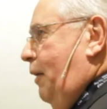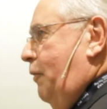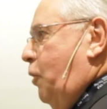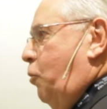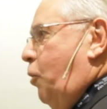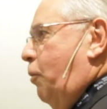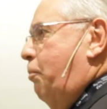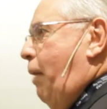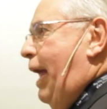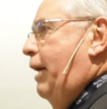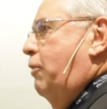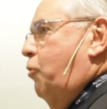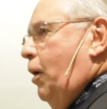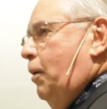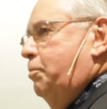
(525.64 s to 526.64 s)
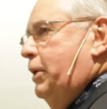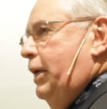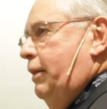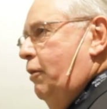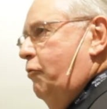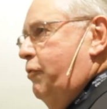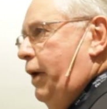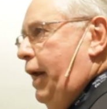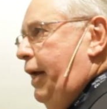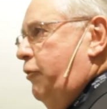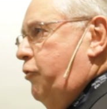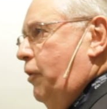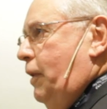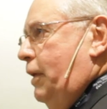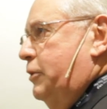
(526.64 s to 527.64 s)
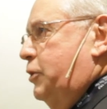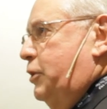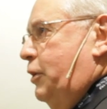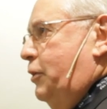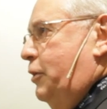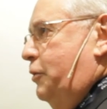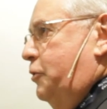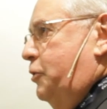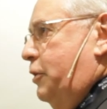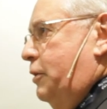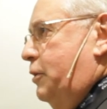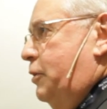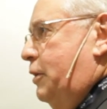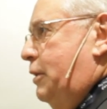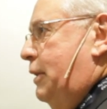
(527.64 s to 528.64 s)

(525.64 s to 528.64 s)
that were bankrupting the financial institutions?